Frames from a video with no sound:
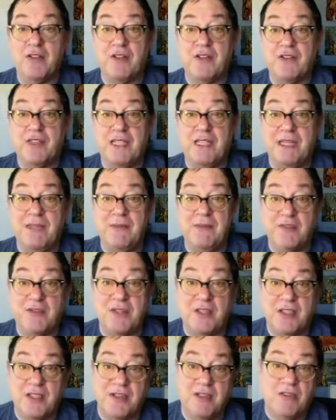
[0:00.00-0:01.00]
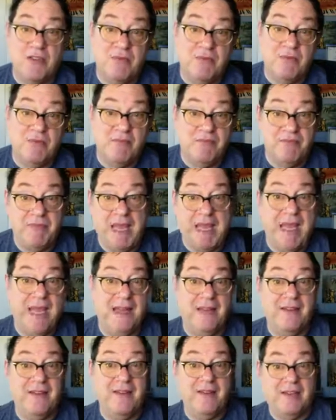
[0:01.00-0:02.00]
It seems a little
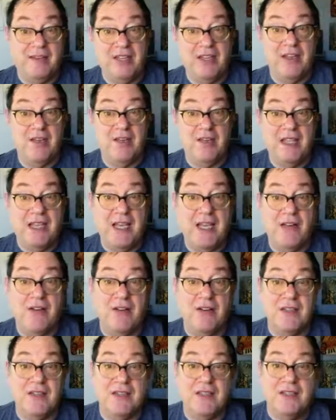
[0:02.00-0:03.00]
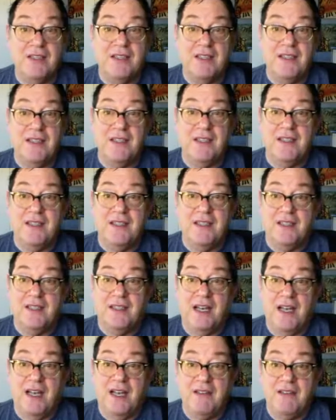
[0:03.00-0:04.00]
bad here and there, and
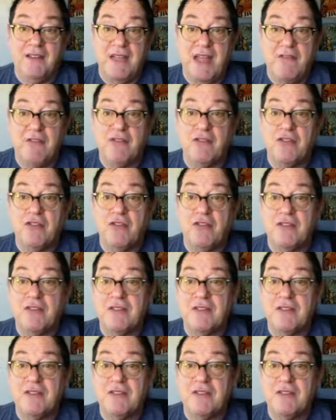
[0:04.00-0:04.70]
uh, never